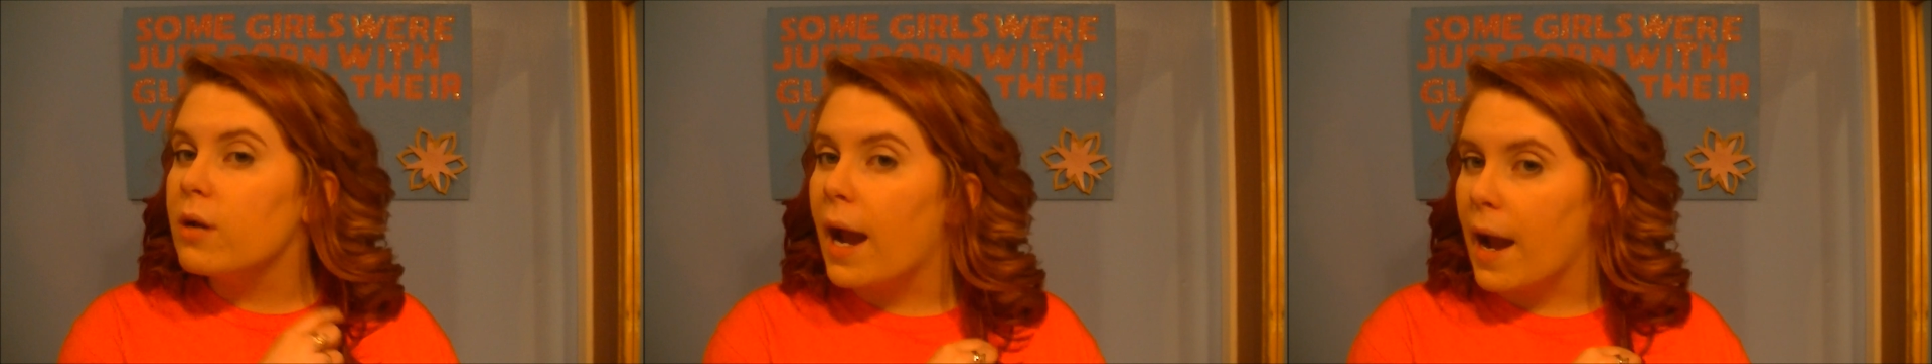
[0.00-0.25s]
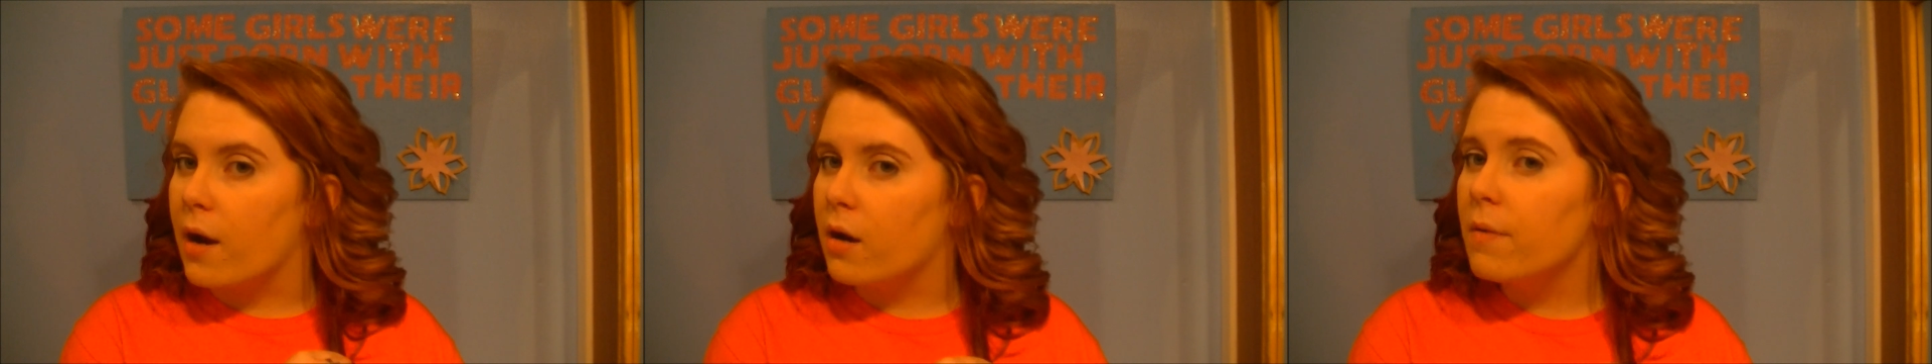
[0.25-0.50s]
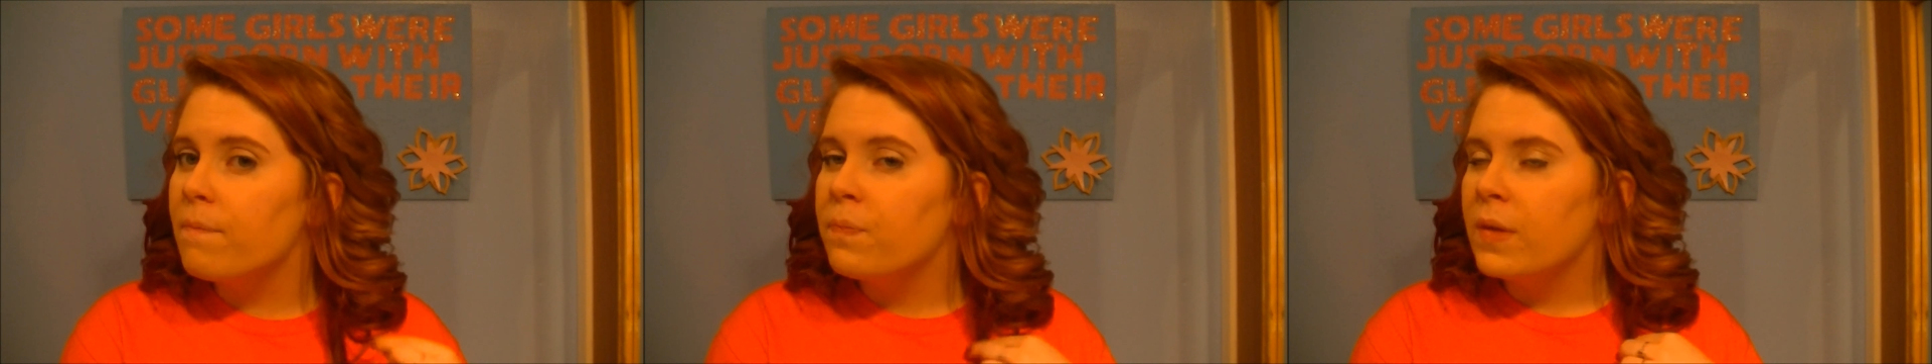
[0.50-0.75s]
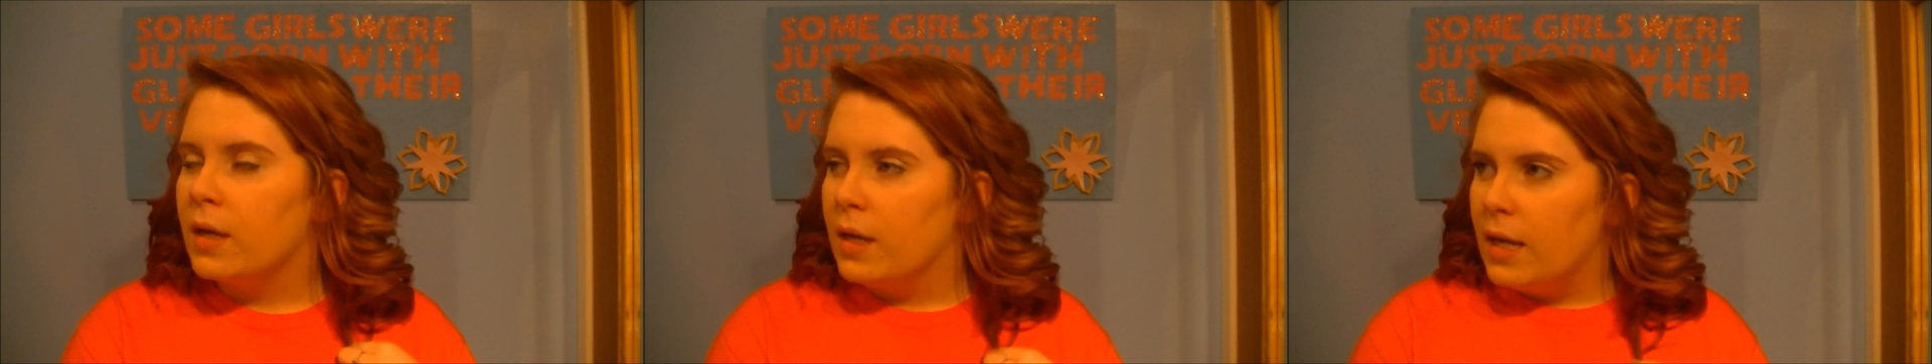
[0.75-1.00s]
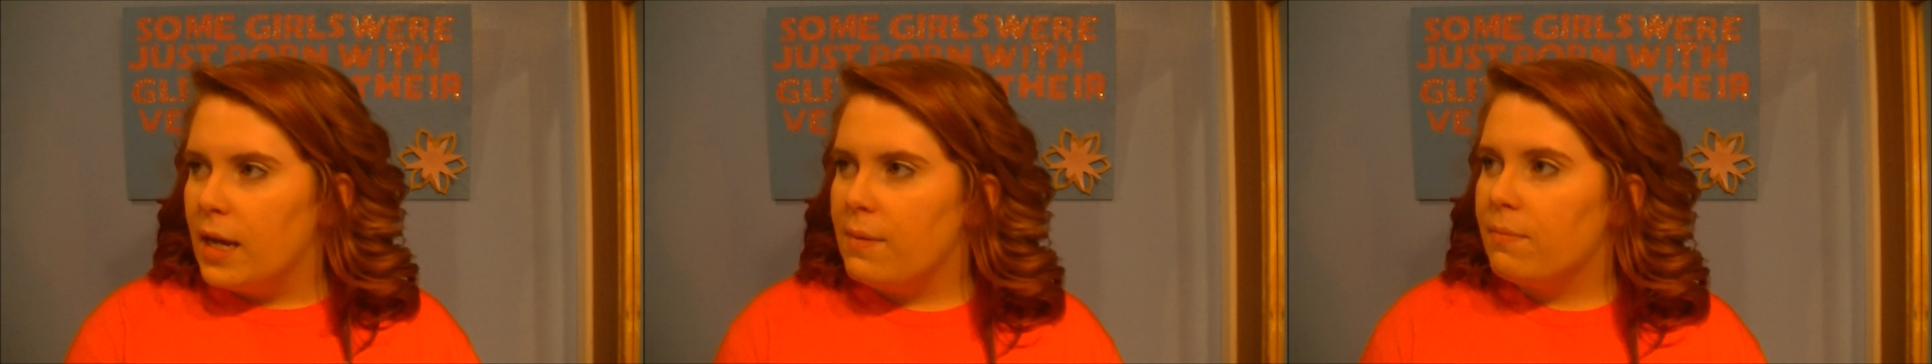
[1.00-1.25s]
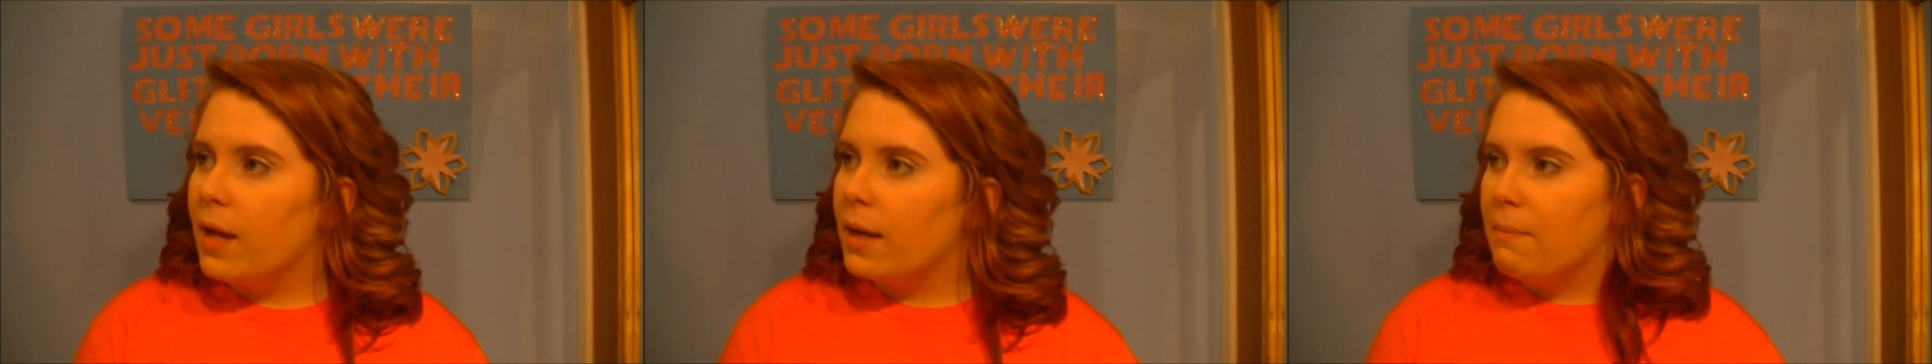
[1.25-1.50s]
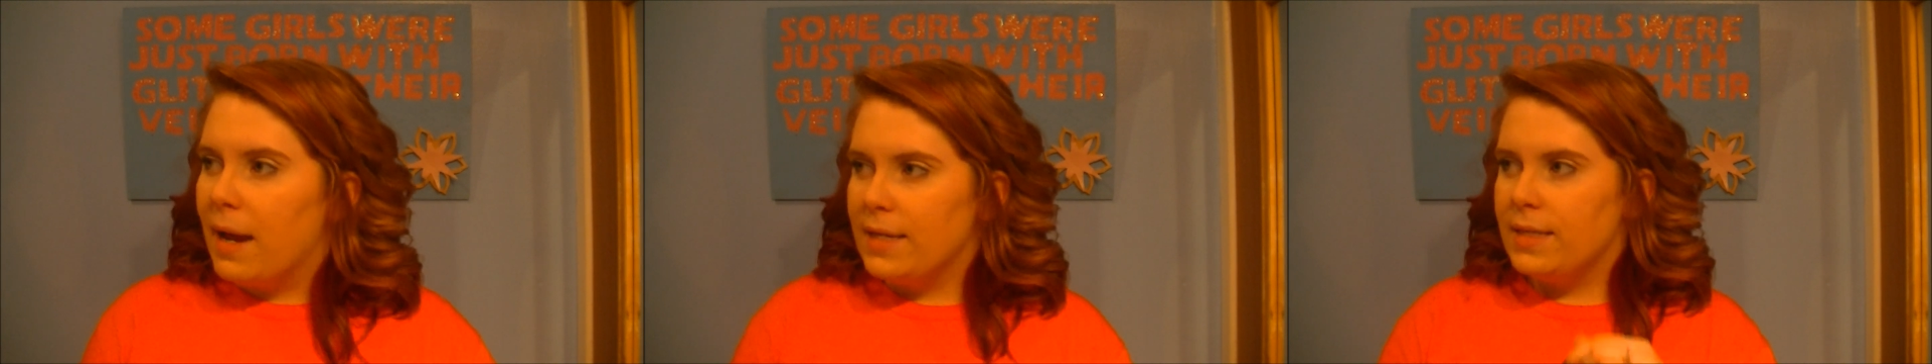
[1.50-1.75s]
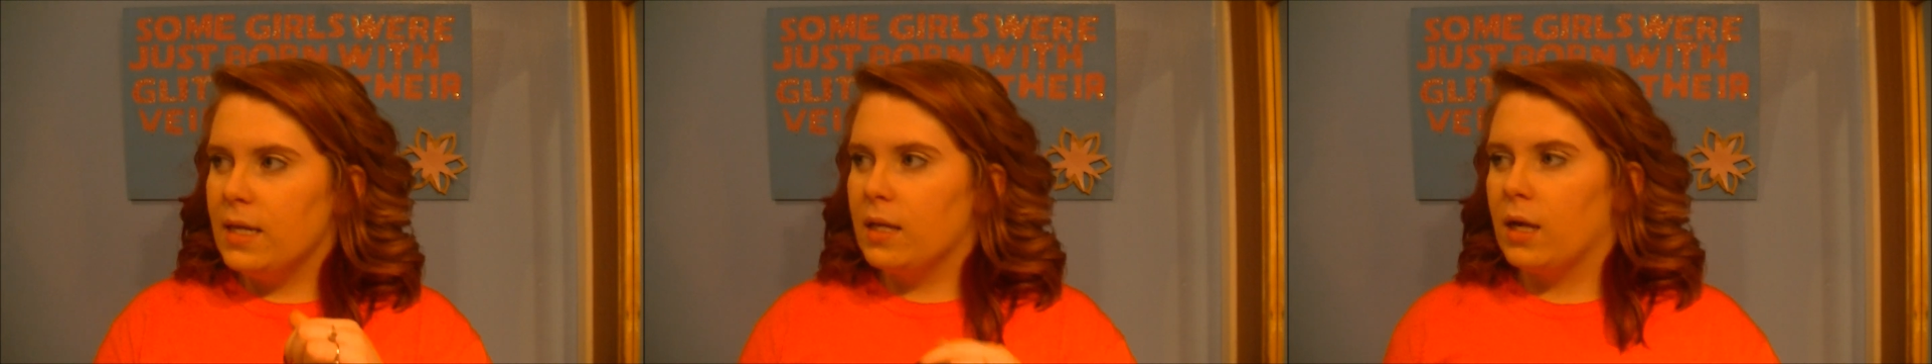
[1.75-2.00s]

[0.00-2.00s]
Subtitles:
your hair, it like makes it